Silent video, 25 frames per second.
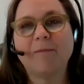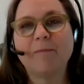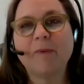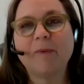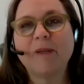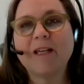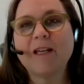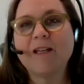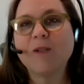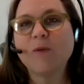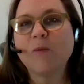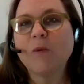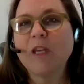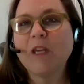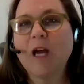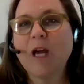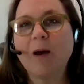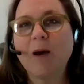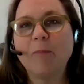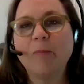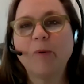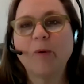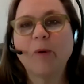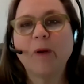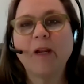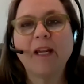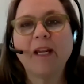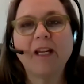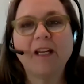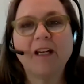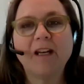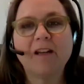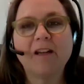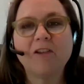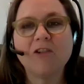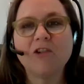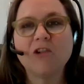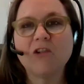Because we operate
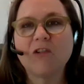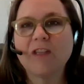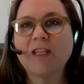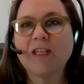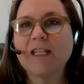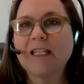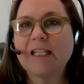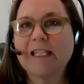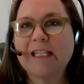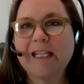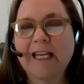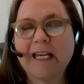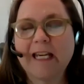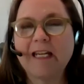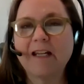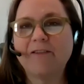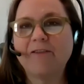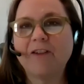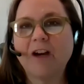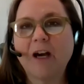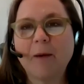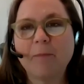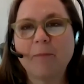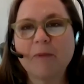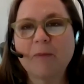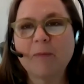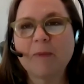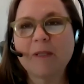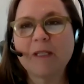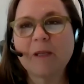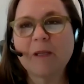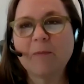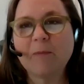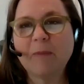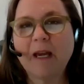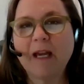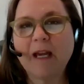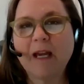under the state of
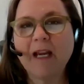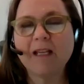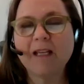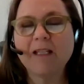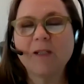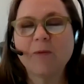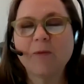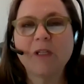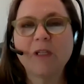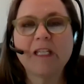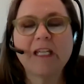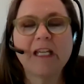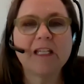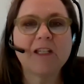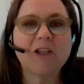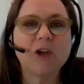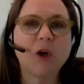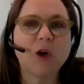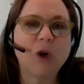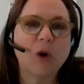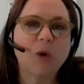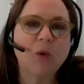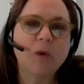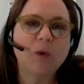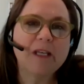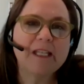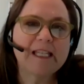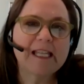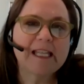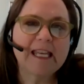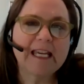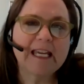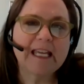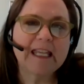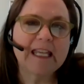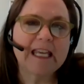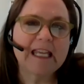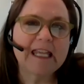optimism bias, we tend to always
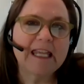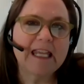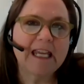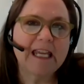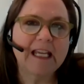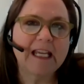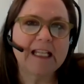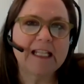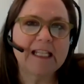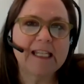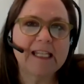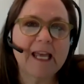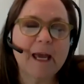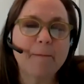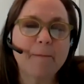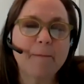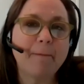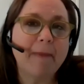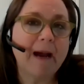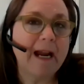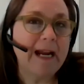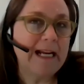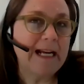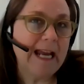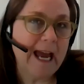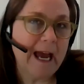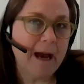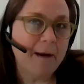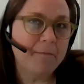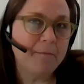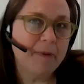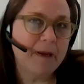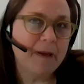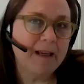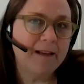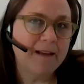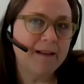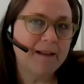think that things that might
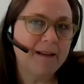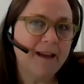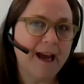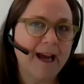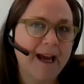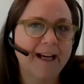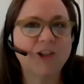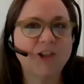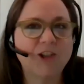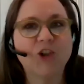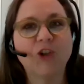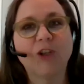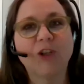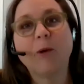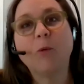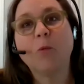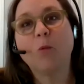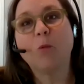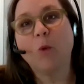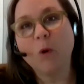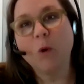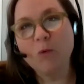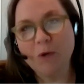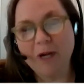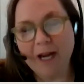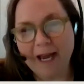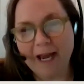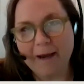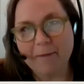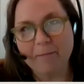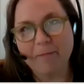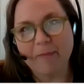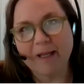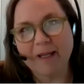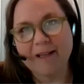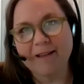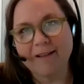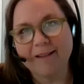happen actually won't
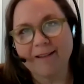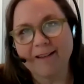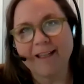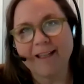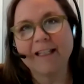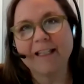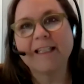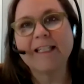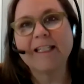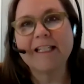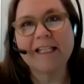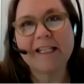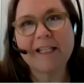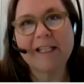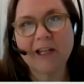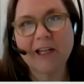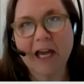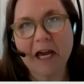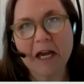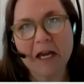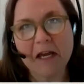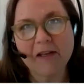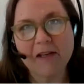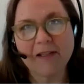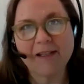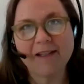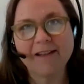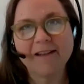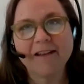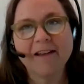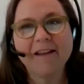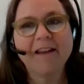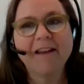happen, at least to us.